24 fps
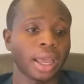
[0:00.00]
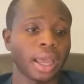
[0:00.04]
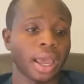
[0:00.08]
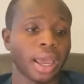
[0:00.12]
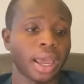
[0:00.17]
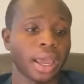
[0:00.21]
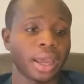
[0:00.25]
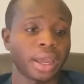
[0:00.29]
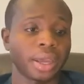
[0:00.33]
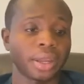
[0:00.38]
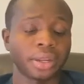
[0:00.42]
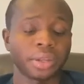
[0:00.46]

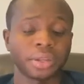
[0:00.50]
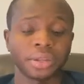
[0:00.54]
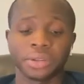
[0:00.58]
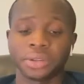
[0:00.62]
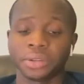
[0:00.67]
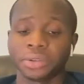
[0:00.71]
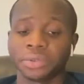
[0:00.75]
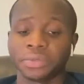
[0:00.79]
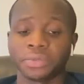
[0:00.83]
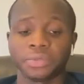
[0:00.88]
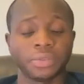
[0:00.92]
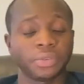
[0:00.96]
and
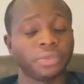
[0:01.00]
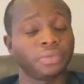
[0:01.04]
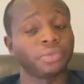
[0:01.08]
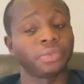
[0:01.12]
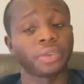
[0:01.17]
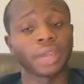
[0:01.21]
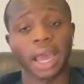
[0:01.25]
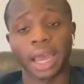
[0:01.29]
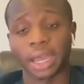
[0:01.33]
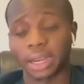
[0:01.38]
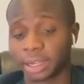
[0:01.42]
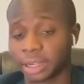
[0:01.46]

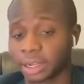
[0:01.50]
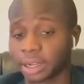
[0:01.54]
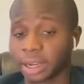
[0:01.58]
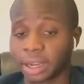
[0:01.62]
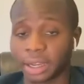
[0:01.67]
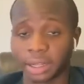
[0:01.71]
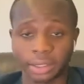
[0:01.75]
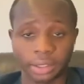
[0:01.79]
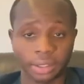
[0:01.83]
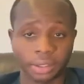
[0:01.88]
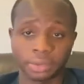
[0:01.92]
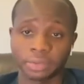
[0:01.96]
you've got to
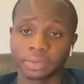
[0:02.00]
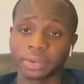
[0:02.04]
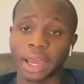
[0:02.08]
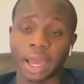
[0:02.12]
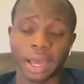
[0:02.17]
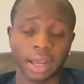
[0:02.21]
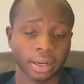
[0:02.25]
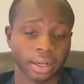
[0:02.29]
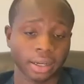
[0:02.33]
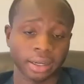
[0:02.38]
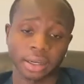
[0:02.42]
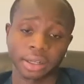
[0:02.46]

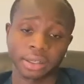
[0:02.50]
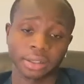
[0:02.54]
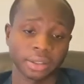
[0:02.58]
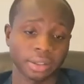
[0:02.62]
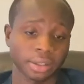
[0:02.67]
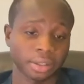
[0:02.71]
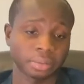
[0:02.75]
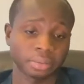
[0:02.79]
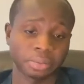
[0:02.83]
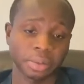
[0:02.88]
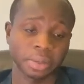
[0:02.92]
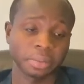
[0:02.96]
cut
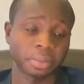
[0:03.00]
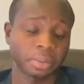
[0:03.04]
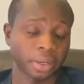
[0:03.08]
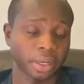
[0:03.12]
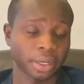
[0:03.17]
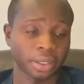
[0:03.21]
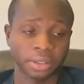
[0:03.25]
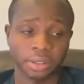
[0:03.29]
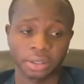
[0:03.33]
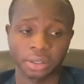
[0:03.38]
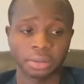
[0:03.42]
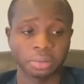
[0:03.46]
certain people
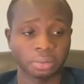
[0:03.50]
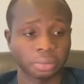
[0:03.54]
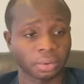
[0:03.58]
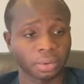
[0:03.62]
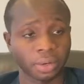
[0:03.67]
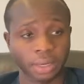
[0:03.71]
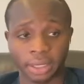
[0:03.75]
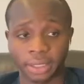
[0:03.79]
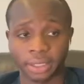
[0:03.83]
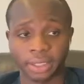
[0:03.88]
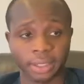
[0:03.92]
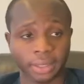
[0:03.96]
at certain
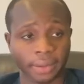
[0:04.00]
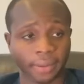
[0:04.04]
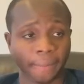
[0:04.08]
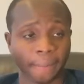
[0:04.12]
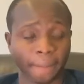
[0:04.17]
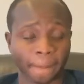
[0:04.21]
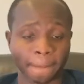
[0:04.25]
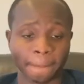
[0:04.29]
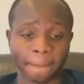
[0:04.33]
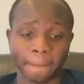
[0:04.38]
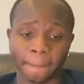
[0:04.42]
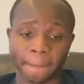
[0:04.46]
points.
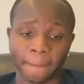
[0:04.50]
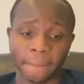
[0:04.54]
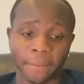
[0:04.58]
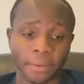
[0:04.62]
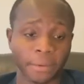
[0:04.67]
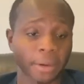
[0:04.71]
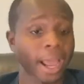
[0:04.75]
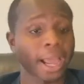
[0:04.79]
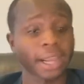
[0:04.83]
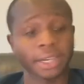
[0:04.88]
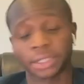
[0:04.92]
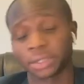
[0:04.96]

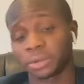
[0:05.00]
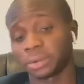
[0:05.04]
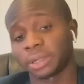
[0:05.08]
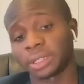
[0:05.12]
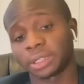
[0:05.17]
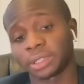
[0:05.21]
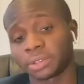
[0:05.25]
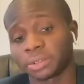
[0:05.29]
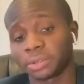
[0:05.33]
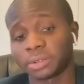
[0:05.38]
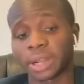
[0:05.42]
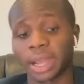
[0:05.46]
We actually
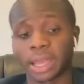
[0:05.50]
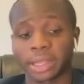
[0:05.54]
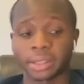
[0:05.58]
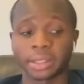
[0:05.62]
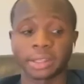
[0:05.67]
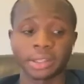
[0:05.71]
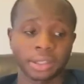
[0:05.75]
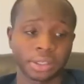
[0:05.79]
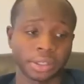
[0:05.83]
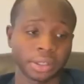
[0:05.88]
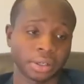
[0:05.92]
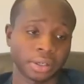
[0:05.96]
went through that
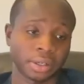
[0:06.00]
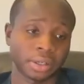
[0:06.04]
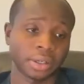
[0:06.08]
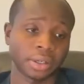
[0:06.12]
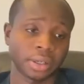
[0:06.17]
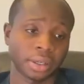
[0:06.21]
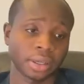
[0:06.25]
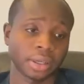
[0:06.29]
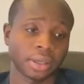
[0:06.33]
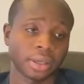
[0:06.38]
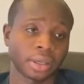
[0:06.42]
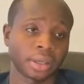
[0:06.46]
this year
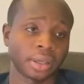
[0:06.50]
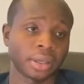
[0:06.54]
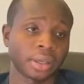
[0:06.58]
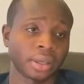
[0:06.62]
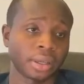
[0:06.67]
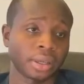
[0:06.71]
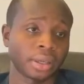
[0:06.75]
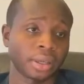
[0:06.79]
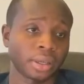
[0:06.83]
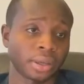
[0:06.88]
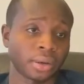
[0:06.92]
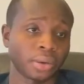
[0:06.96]

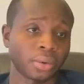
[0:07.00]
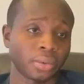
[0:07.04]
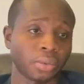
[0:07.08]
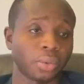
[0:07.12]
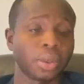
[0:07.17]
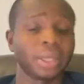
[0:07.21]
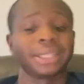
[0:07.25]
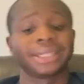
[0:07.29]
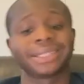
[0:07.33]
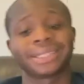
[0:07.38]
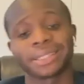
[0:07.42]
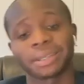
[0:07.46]

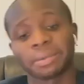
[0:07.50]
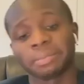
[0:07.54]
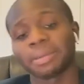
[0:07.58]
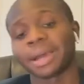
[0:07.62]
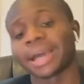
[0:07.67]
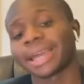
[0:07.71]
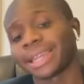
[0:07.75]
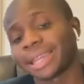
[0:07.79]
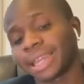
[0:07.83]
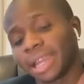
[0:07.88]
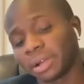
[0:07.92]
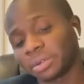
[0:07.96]
with
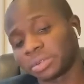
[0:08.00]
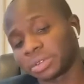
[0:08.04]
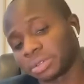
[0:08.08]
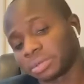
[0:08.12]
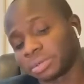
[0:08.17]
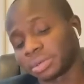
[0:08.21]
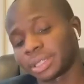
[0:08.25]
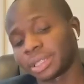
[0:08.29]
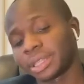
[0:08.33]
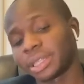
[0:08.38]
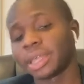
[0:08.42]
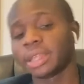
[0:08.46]
somebody that was
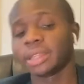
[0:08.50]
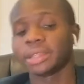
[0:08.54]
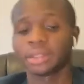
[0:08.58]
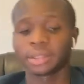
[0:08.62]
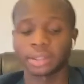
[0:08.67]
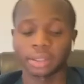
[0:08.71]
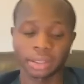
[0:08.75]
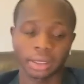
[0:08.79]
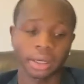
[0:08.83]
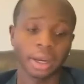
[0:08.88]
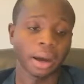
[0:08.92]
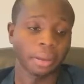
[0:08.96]

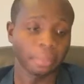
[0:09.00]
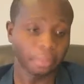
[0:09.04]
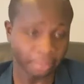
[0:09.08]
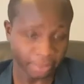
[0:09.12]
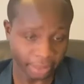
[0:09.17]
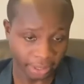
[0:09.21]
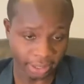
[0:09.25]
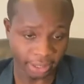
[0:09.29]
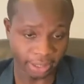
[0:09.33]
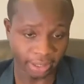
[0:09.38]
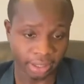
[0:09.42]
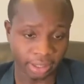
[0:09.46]
within the
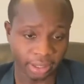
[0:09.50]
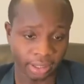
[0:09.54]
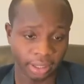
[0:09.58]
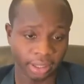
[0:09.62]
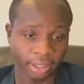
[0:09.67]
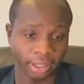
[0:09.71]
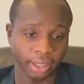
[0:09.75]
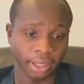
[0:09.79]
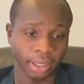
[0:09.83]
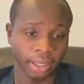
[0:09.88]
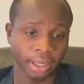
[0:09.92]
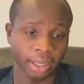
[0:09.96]
company.
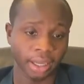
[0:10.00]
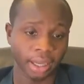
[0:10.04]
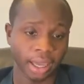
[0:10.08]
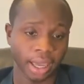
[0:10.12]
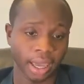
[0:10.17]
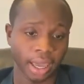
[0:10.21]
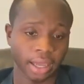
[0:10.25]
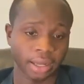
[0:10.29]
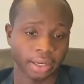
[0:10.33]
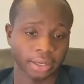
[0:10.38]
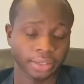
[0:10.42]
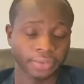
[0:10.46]

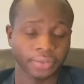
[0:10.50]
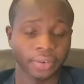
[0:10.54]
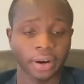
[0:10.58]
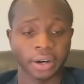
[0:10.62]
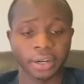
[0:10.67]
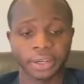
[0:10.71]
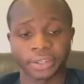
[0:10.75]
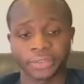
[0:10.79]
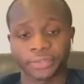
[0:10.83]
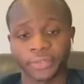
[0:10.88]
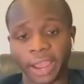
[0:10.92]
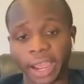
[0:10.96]
And as
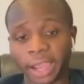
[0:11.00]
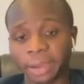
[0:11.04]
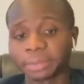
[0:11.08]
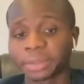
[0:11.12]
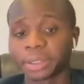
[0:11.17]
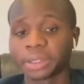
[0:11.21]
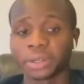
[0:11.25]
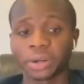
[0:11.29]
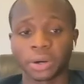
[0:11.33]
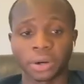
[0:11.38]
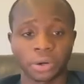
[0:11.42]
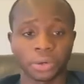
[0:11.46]
far as
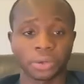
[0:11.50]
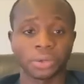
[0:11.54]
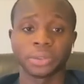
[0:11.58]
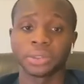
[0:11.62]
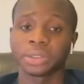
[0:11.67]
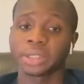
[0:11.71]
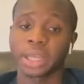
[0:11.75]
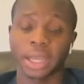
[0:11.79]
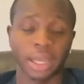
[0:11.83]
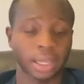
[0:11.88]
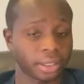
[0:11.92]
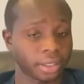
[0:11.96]
family
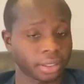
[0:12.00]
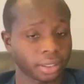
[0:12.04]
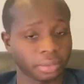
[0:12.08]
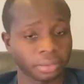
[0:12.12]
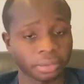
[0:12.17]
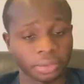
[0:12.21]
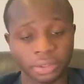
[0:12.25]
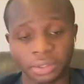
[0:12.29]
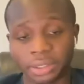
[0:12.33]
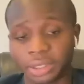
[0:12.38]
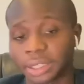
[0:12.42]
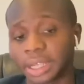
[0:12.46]
goes, yeah,
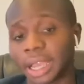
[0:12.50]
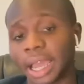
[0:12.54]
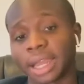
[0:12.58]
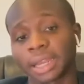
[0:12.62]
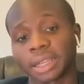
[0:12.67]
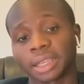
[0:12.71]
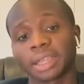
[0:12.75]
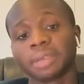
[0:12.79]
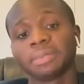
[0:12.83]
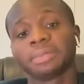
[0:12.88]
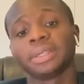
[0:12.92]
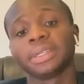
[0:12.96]
you just got
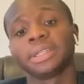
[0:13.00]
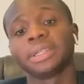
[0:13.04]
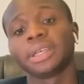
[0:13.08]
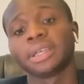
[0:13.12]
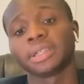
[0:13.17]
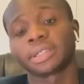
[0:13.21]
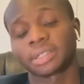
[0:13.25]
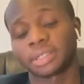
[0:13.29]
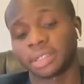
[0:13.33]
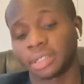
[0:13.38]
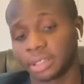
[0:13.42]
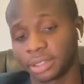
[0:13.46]
to keep a
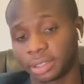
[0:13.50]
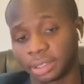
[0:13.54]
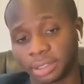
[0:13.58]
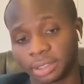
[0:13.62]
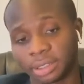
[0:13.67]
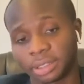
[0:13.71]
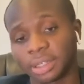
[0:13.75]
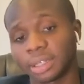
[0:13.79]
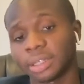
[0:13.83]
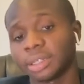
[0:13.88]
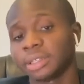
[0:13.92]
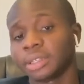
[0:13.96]
distance.